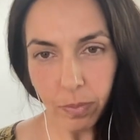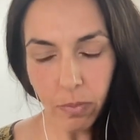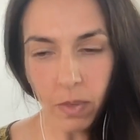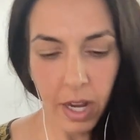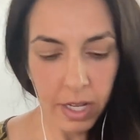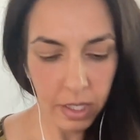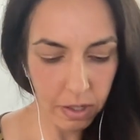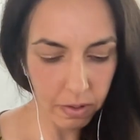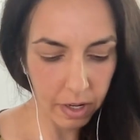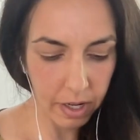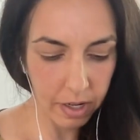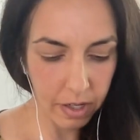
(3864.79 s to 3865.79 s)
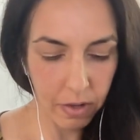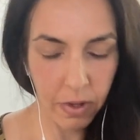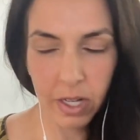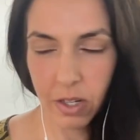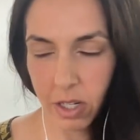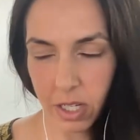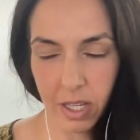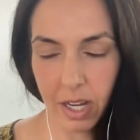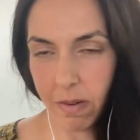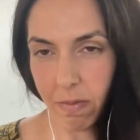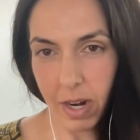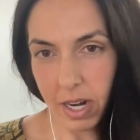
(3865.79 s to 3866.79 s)
And so you can just
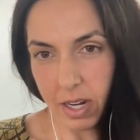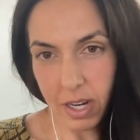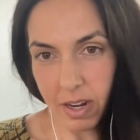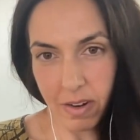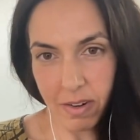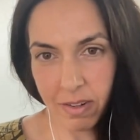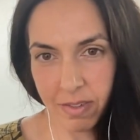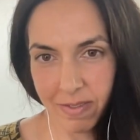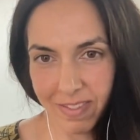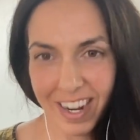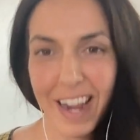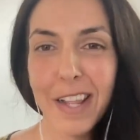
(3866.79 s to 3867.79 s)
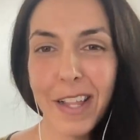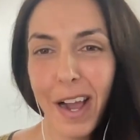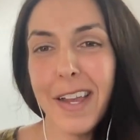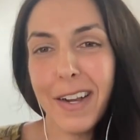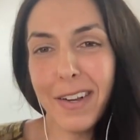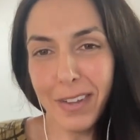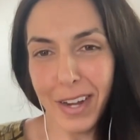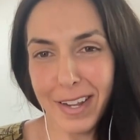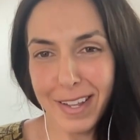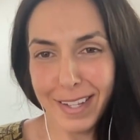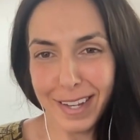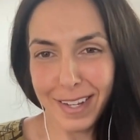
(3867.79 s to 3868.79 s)
like write it down. I think a lot of
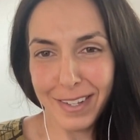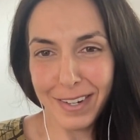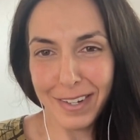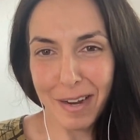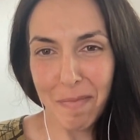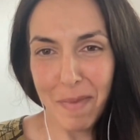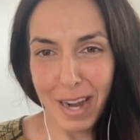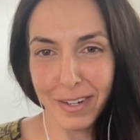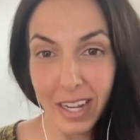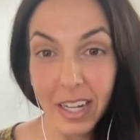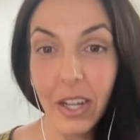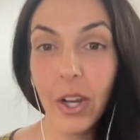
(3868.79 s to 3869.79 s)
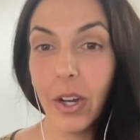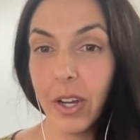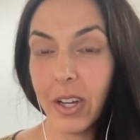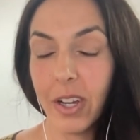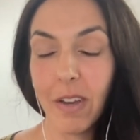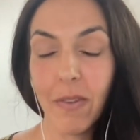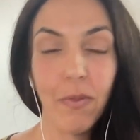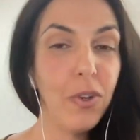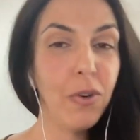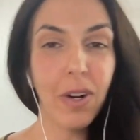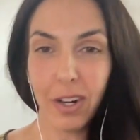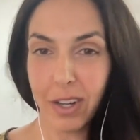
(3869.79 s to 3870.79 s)
these answers come back to like if
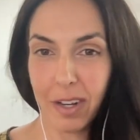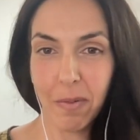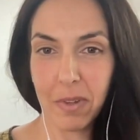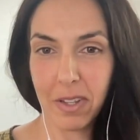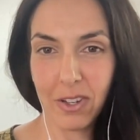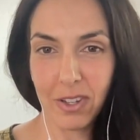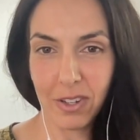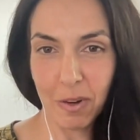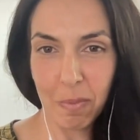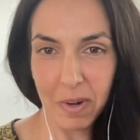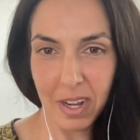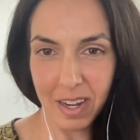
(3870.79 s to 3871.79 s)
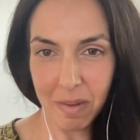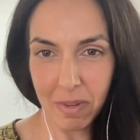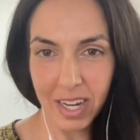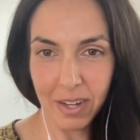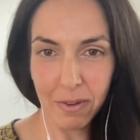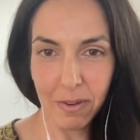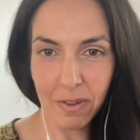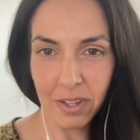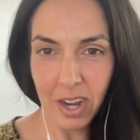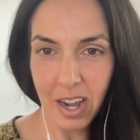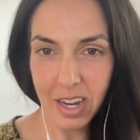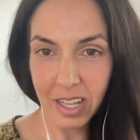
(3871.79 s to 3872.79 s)
you're good with just opening a blank Google
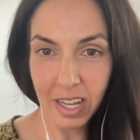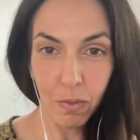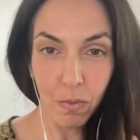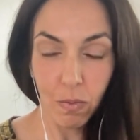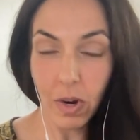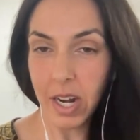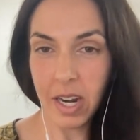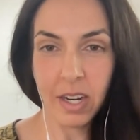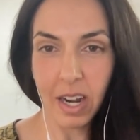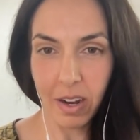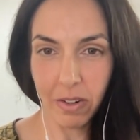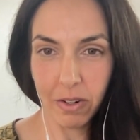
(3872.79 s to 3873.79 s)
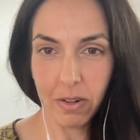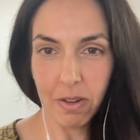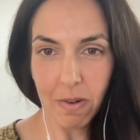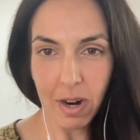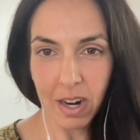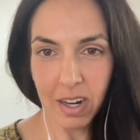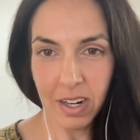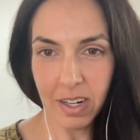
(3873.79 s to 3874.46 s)
Doc and like writing down who you are,